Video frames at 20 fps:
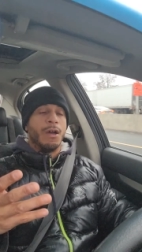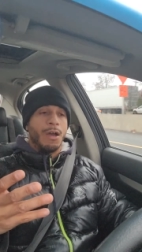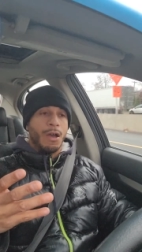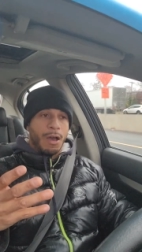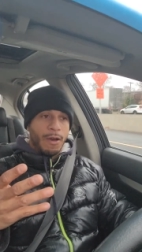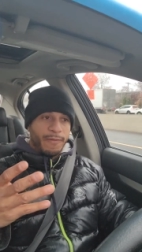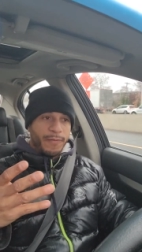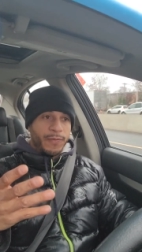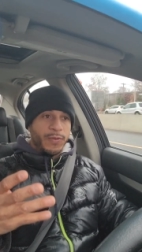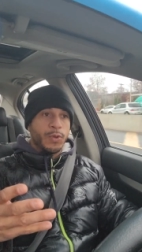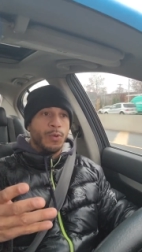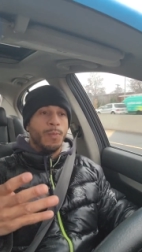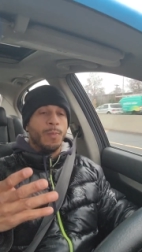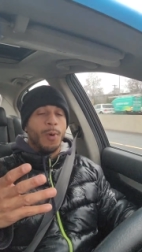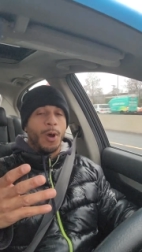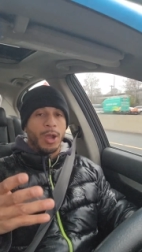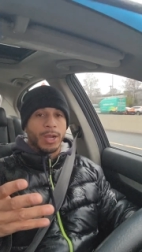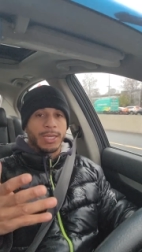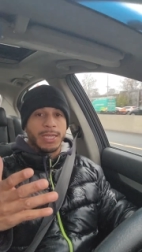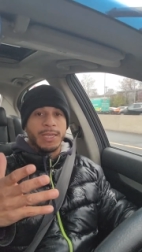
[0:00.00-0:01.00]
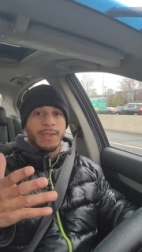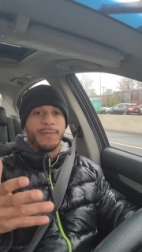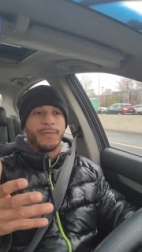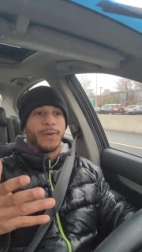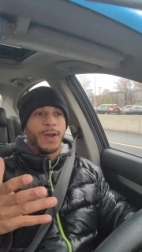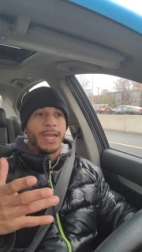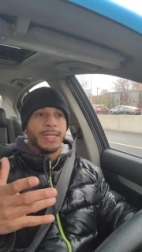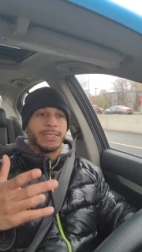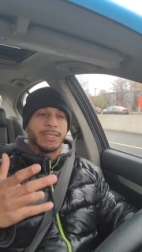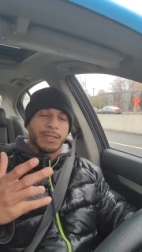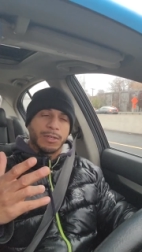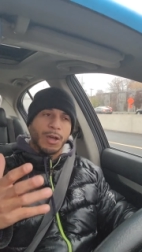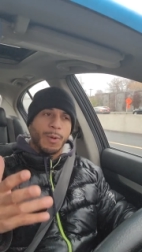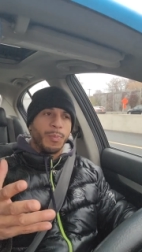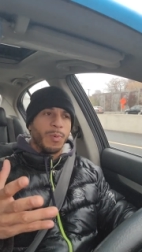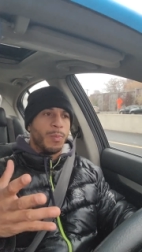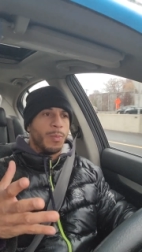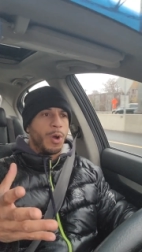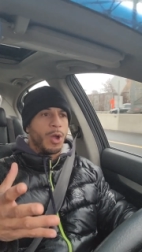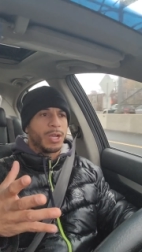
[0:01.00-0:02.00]
a few marquee fights, a
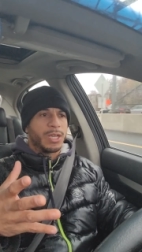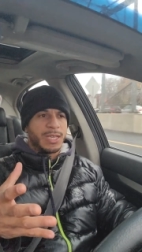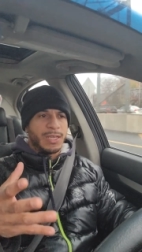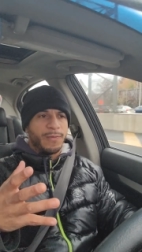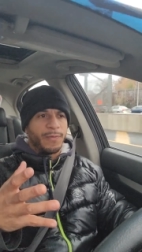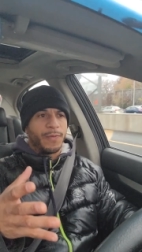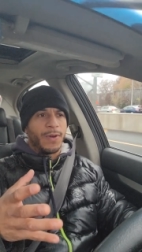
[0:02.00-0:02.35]
couple marquee